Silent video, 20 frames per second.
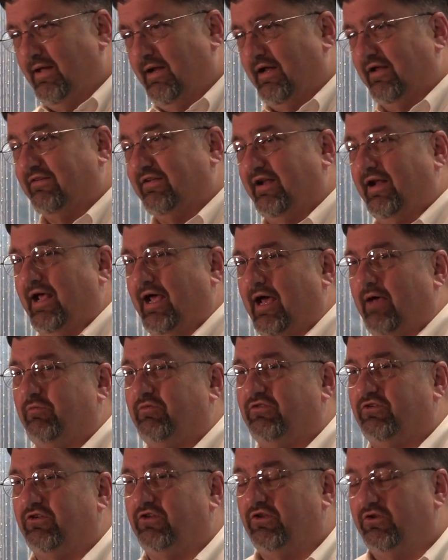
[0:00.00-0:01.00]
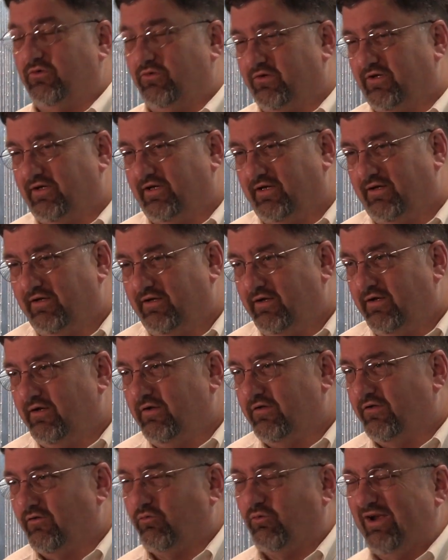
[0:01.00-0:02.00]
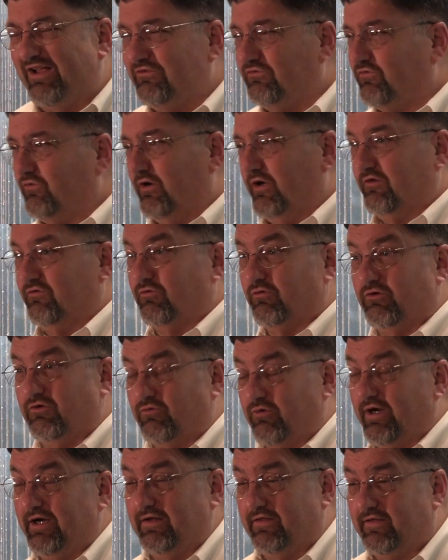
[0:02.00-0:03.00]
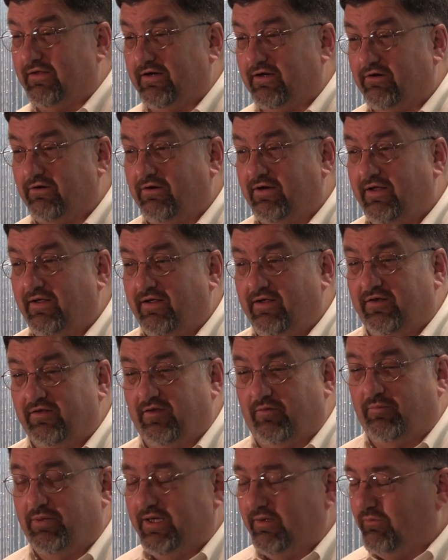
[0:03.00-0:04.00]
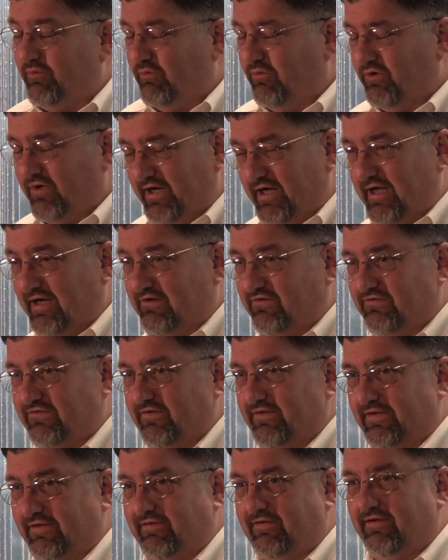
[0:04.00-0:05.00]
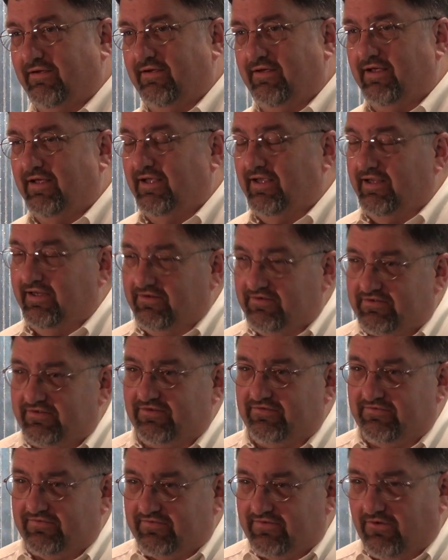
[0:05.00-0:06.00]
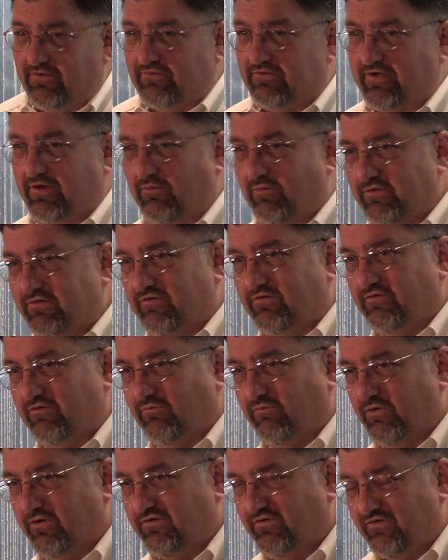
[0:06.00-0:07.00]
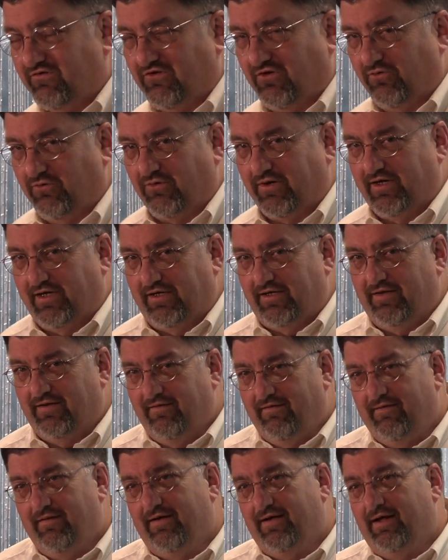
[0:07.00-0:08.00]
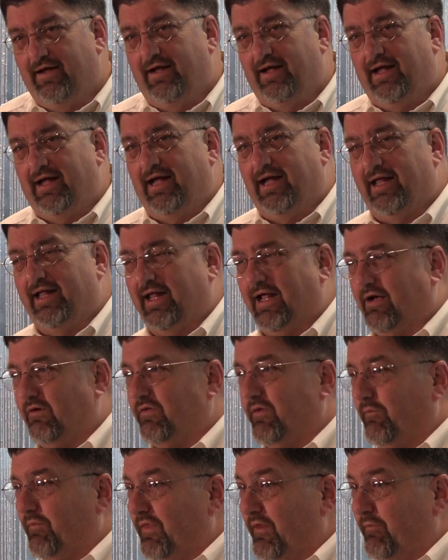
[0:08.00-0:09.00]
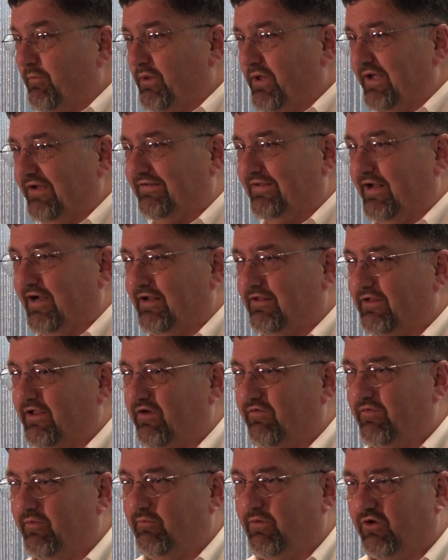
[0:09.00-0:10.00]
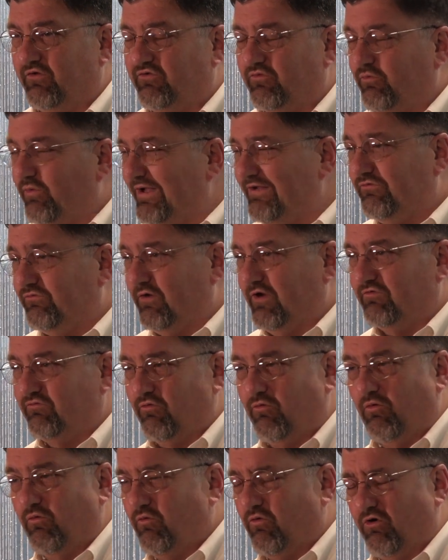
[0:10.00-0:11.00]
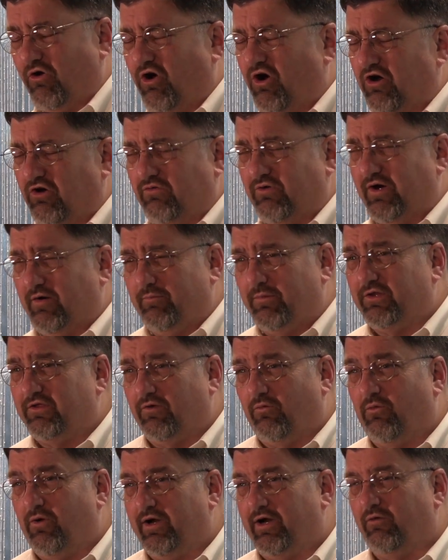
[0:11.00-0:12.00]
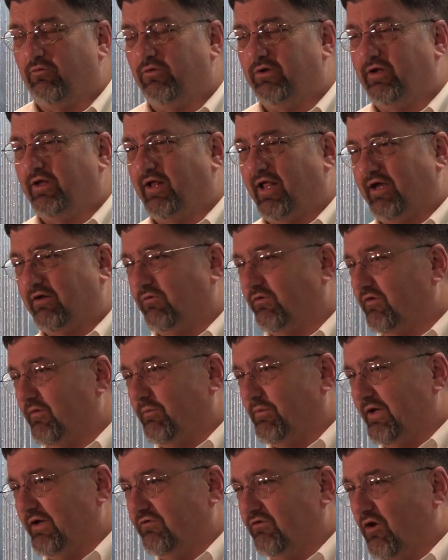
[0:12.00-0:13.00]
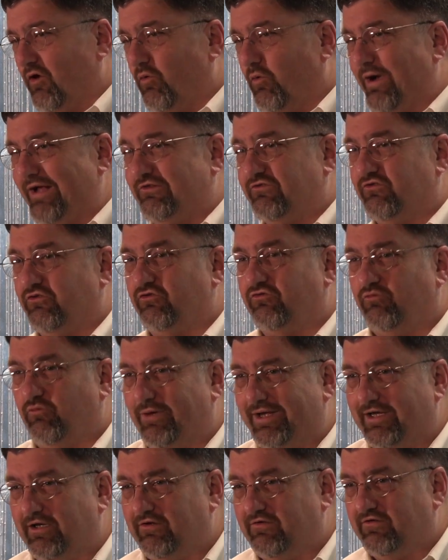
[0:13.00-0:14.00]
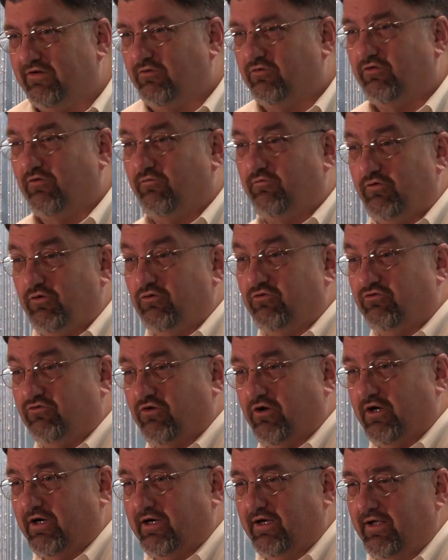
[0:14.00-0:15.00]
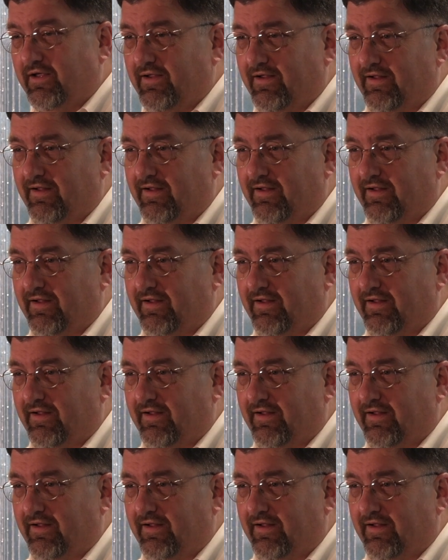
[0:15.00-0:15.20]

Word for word: I said, absolutely. The restaurants were great there. The people were excellent. It's just the hotel wasn't so great. Now, the place that I loved the most, the restaurants were all great, but the one I really liked was a place called Wetzel's Wings. It was a food truck,